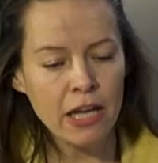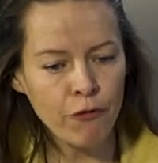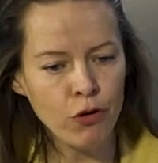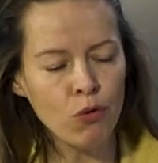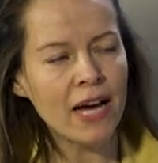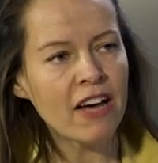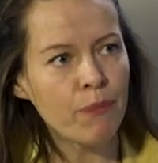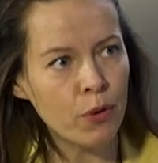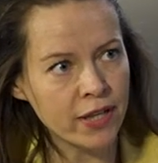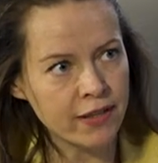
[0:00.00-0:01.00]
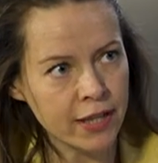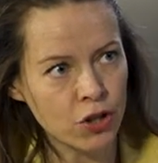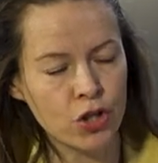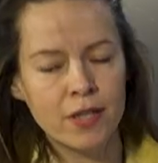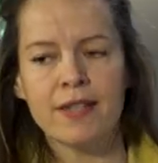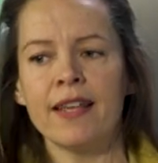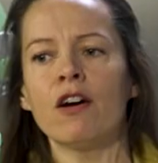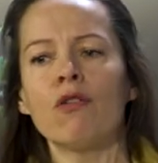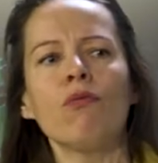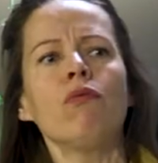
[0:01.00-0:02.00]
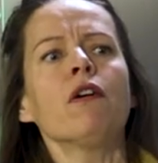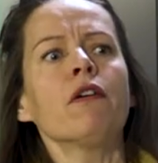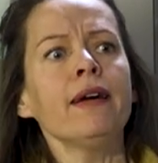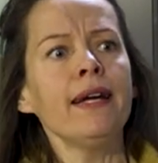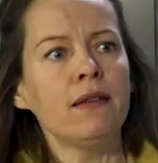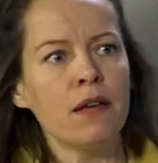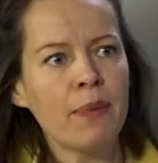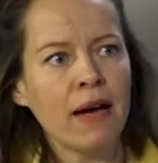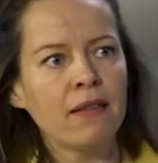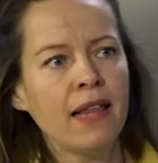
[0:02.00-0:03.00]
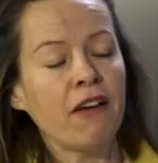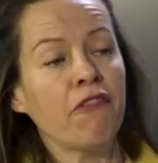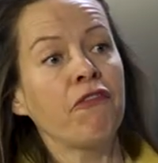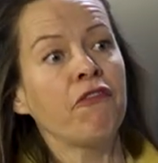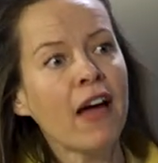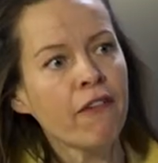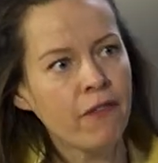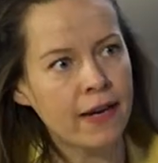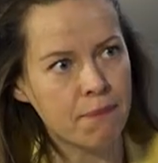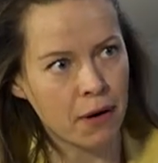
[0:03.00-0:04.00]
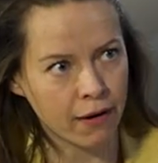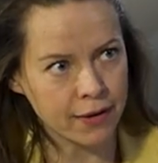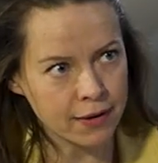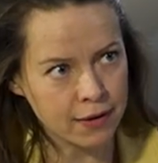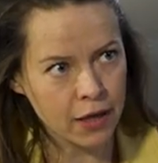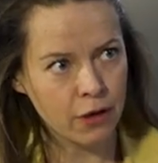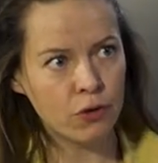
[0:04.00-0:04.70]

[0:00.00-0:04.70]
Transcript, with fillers: if you have politicians that are worried about that faffing part,